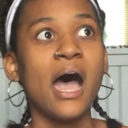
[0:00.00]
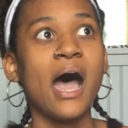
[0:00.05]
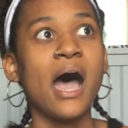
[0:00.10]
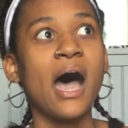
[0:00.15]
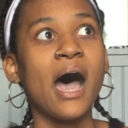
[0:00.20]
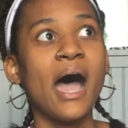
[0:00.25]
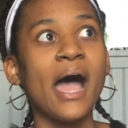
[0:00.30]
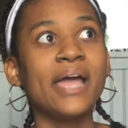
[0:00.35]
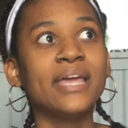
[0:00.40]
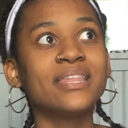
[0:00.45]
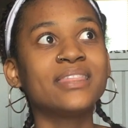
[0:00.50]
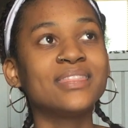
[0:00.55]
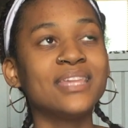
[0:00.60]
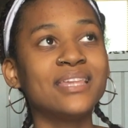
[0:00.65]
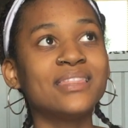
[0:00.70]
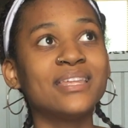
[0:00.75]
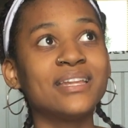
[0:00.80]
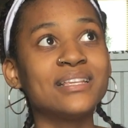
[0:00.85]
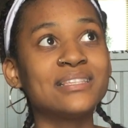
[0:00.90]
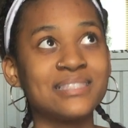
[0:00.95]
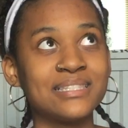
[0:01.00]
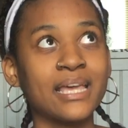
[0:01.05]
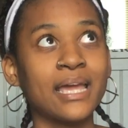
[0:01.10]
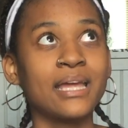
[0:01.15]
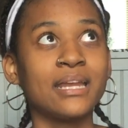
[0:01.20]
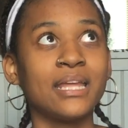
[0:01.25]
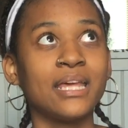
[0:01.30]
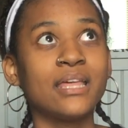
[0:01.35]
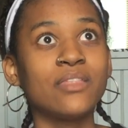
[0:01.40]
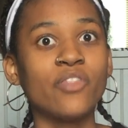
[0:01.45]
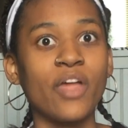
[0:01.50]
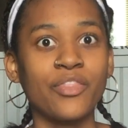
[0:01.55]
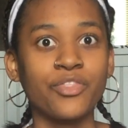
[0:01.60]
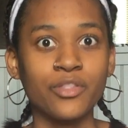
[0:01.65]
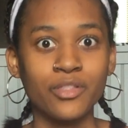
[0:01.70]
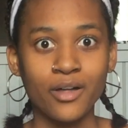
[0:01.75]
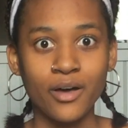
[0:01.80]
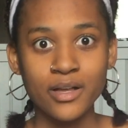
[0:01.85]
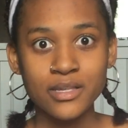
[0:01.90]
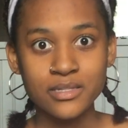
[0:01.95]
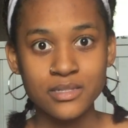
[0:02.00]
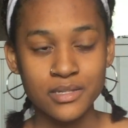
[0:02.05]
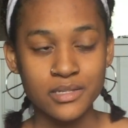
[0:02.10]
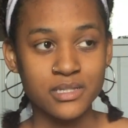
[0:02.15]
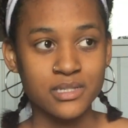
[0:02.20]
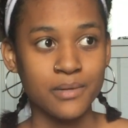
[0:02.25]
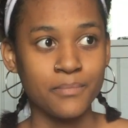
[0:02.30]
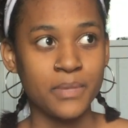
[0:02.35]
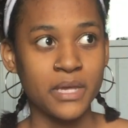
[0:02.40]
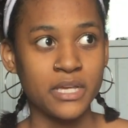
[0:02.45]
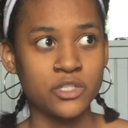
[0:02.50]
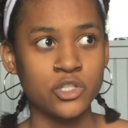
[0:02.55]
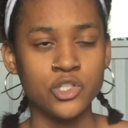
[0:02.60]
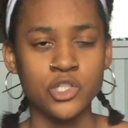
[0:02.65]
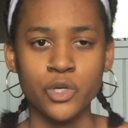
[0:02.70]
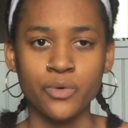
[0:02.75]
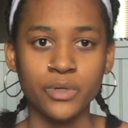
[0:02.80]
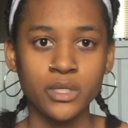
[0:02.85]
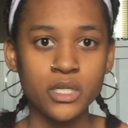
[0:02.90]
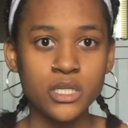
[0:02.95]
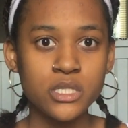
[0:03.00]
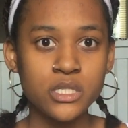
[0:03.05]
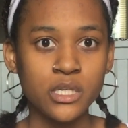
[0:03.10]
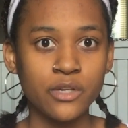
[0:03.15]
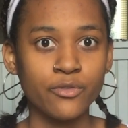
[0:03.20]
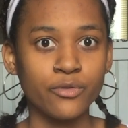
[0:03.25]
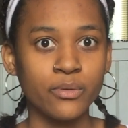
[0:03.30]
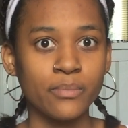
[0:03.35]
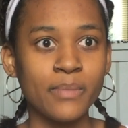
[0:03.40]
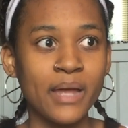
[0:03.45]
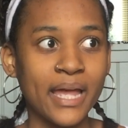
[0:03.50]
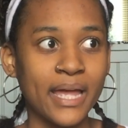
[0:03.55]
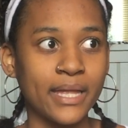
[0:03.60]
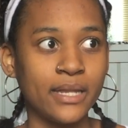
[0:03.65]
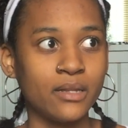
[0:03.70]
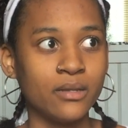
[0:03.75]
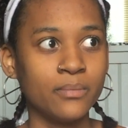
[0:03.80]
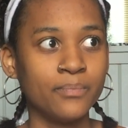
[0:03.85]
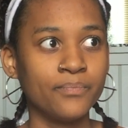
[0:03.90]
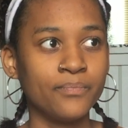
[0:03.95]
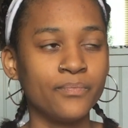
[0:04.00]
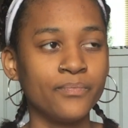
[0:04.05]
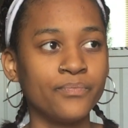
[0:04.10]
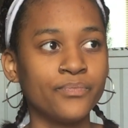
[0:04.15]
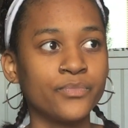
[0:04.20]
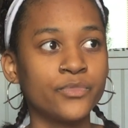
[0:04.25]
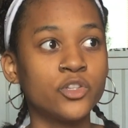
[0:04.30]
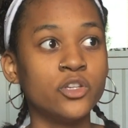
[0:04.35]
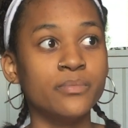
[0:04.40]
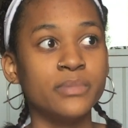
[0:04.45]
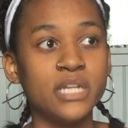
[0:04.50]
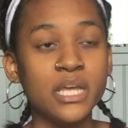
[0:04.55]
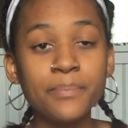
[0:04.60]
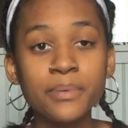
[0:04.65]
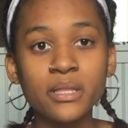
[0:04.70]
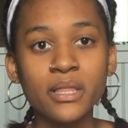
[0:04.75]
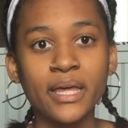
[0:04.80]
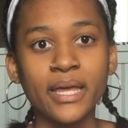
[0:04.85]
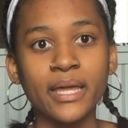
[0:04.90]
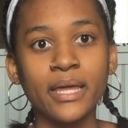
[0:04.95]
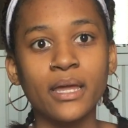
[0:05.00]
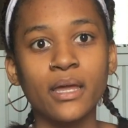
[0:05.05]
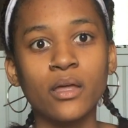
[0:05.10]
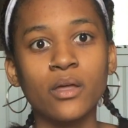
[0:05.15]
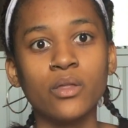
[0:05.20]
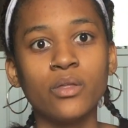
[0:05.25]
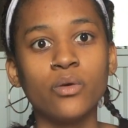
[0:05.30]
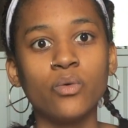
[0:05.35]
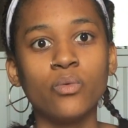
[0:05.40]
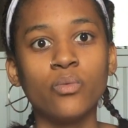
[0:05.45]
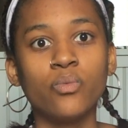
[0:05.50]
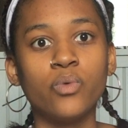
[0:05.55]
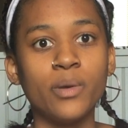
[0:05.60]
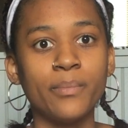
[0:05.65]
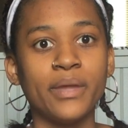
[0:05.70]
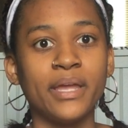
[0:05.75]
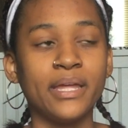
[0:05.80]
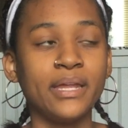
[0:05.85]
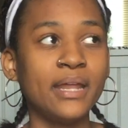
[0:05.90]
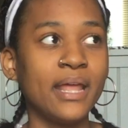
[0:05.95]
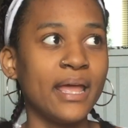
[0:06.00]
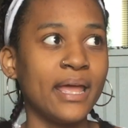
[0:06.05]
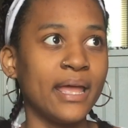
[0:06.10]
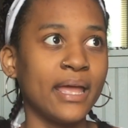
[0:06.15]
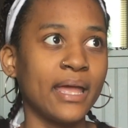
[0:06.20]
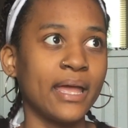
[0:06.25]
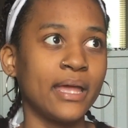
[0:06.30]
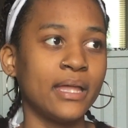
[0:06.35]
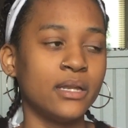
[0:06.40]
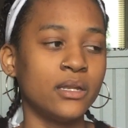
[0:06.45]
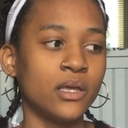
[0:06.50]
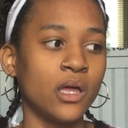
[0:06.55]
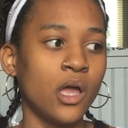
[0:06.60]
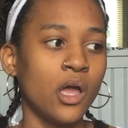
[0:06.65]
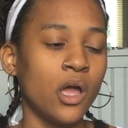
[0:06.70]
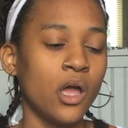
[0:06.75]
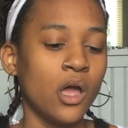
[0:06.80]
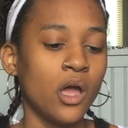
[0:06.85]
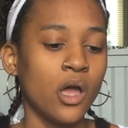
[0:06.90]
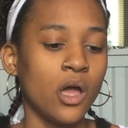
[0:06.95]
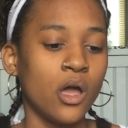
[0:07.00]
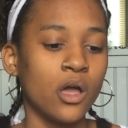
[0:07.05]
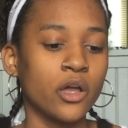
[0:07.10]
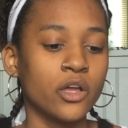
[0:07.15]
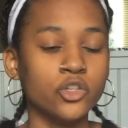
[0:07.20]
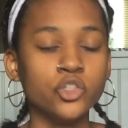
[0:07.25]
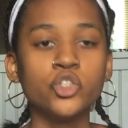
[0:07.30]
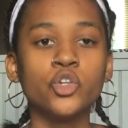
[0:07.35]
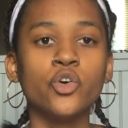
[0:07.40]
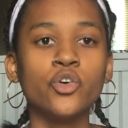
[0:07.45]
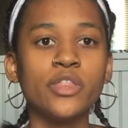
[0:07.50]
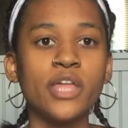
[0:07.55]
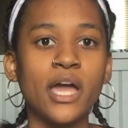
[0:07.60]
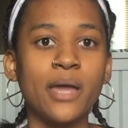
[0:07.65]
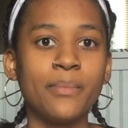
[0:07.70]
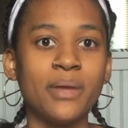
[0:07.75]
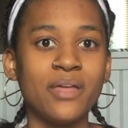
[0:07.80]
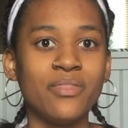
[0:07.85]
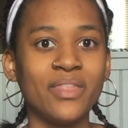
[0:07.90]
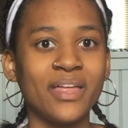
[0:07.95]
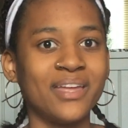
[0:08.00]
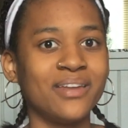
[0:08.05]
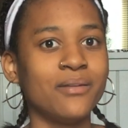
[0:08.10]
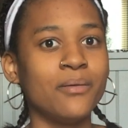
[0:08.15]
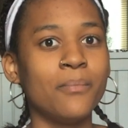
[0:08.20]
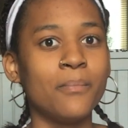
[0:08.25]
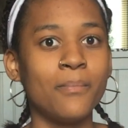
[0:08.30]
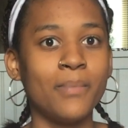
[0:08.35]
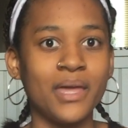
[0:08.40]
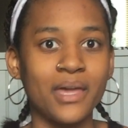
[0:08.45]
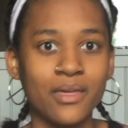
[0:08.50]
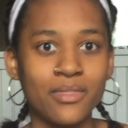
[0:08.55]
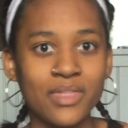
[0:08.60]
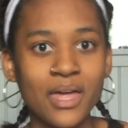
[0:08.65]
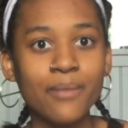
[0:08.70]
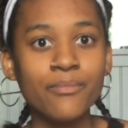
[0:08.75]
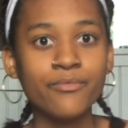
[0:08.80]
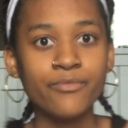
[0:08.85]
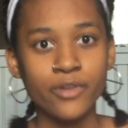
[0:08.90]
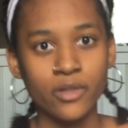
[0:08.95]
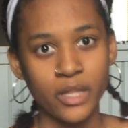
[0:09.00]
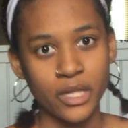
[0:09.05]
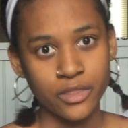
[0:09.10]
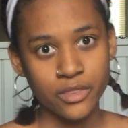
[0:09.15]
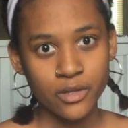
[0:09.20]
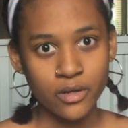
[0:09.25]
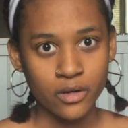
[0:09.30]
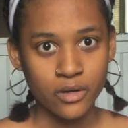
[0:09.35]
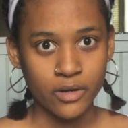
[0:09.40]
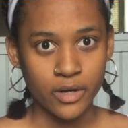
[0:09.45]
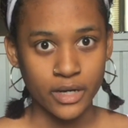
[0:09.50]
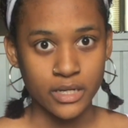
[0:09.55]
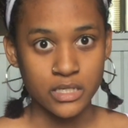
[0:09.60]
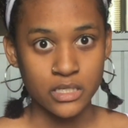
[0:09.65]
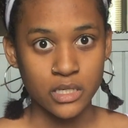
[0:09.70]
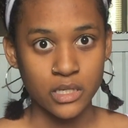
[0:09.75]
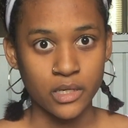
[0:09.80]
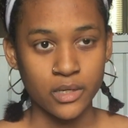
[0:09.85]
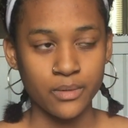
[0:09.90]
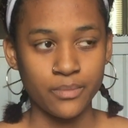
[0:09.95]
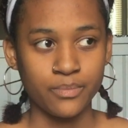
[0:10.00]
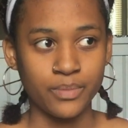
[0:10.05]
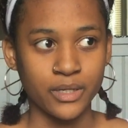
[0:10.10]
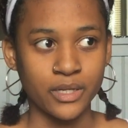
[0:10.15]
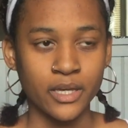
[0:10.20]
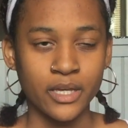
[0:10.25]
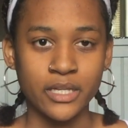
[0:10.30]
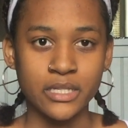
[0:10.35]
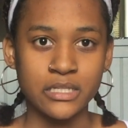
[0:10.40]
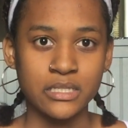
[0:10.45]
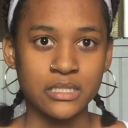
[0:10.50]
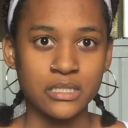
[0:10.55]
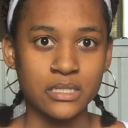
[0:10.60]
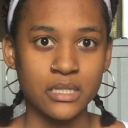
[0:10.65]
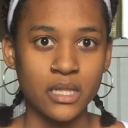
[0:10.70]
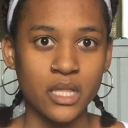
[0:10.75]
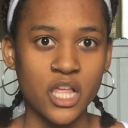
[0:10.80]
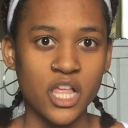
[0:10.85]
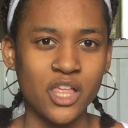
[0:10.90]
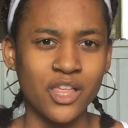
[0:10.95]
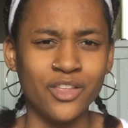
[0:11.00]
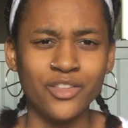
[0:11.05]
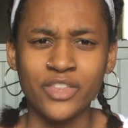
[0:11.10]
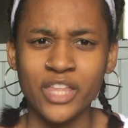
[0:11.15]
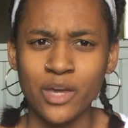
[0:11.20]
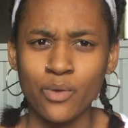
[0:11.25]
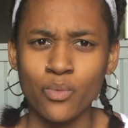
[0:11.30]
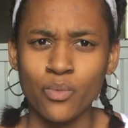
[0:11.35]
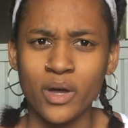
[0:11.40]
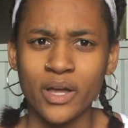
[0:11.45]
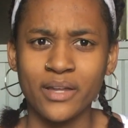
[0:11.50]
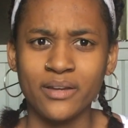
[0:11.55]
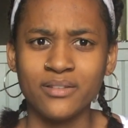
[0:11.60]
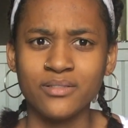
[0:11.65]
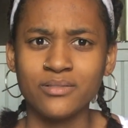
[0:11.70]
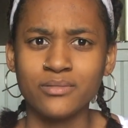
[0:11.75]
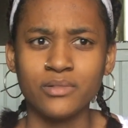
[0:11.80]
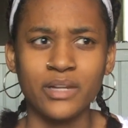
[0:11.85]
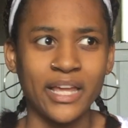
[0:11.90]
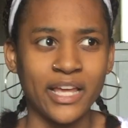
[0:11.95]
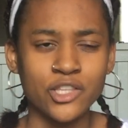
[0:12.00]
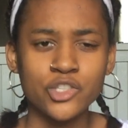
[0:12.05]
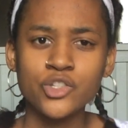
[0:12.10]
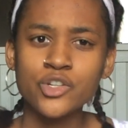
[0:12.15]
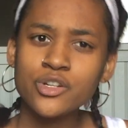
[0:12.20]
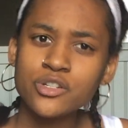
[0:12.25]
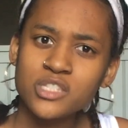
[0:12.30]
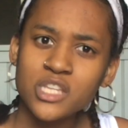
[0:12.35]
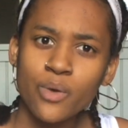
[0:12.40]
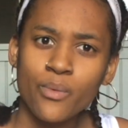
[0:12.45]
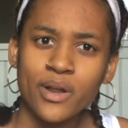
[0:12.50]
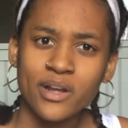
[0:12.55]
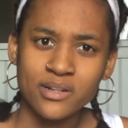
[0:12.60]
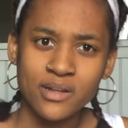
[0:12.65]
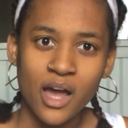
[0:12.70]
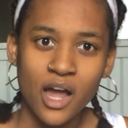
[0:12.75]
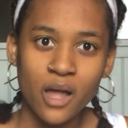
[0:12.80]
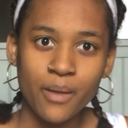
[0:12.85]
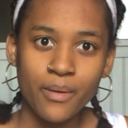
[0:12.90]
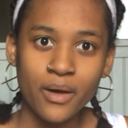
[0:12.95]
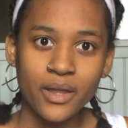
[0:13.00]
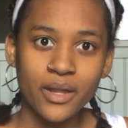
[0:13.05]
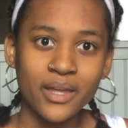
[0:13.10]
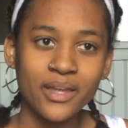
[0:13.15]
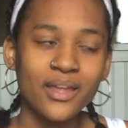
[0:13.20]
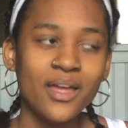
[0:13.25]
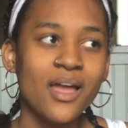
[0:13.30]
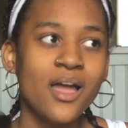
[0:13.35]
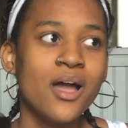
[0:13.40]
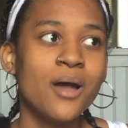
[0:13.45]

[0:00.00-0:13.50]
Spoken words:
I think that it's sickening that the law system makes it so easy for men to manipulate women and control them, and then make them feel like they're crazy because they want answers, they want to talk about it.